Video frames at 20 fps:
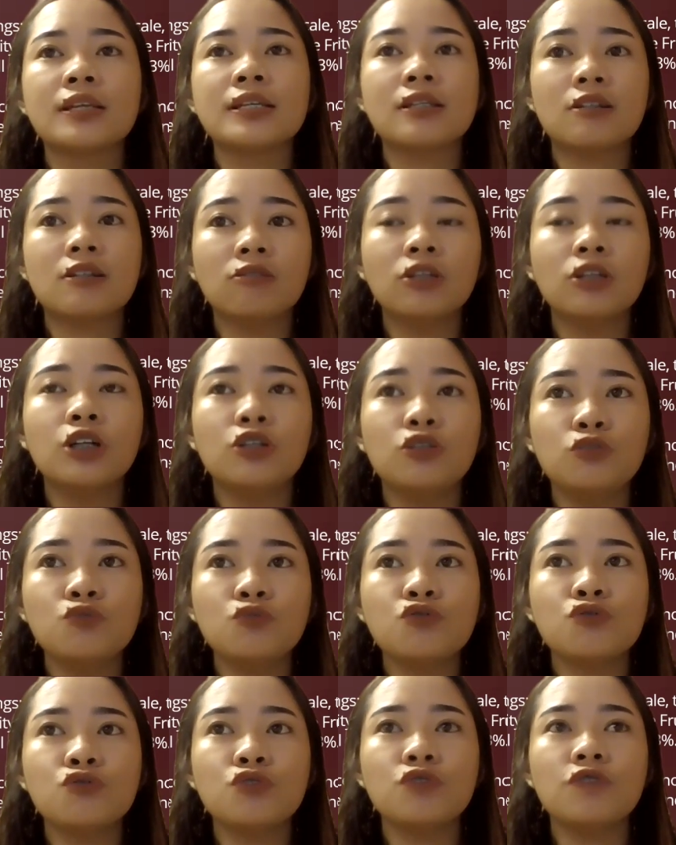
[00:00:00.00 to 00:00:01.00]
standard
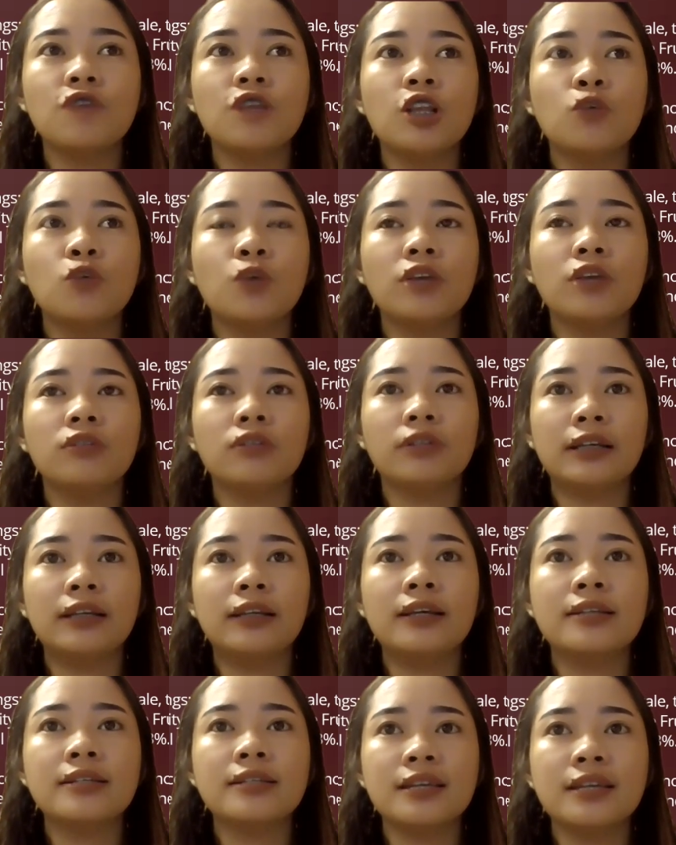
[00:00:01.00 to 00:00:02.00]
used to evaluate the
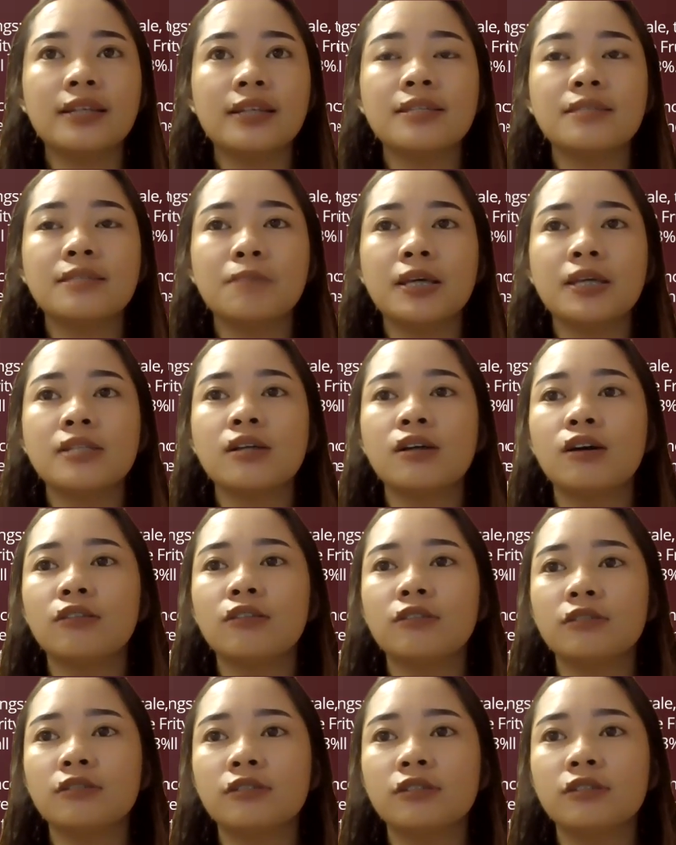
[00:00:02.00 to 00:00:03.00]
reading skills based
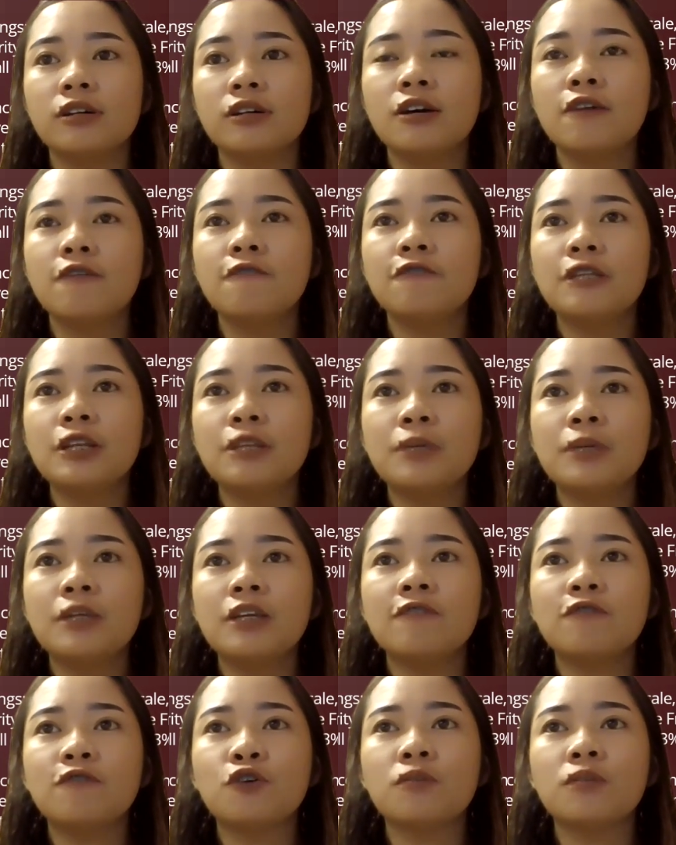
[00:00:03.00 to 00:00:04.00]
on the
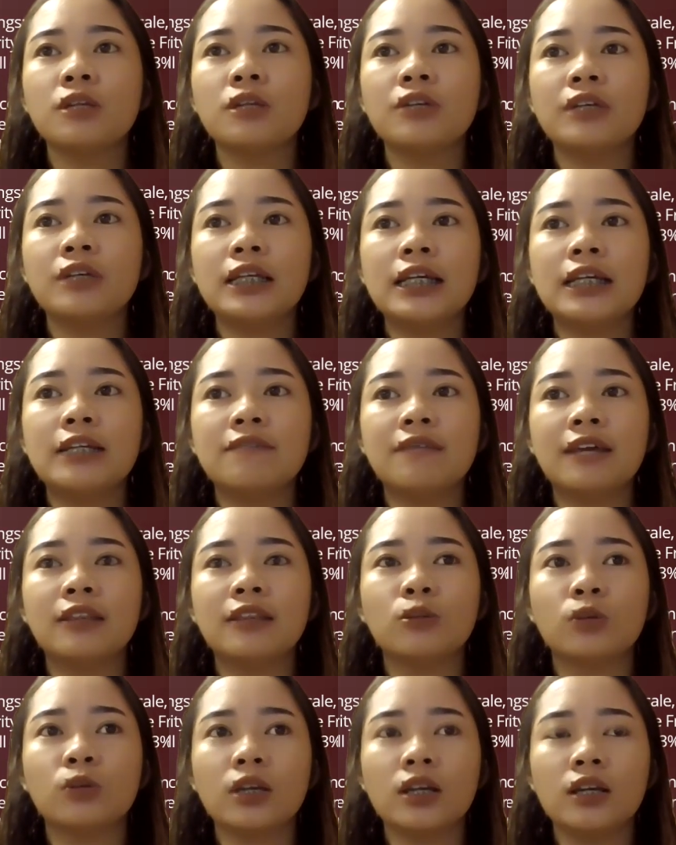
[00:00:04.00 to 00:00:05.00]
Philippine Informal Reading
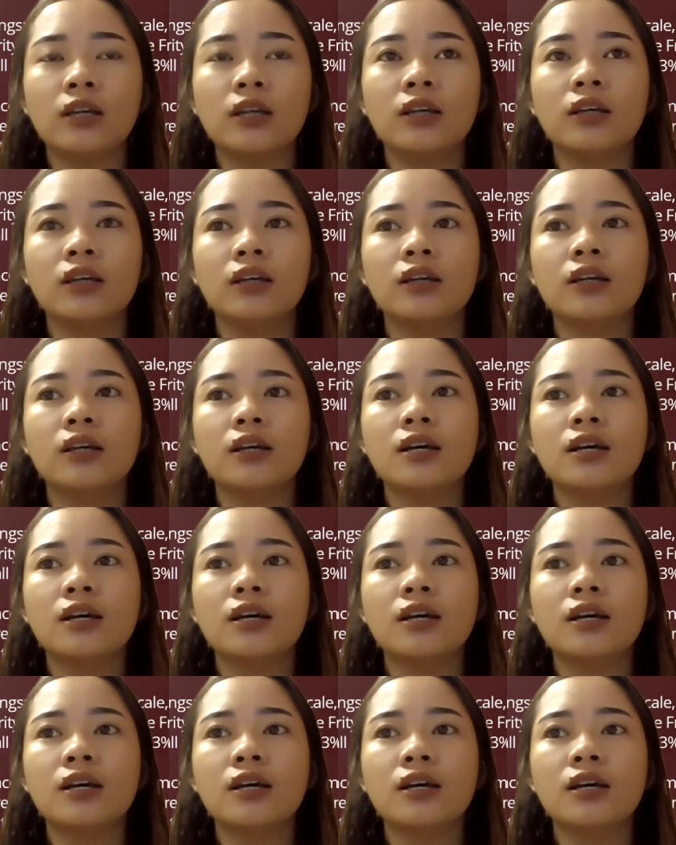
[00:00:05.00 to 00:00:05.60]
Inventory.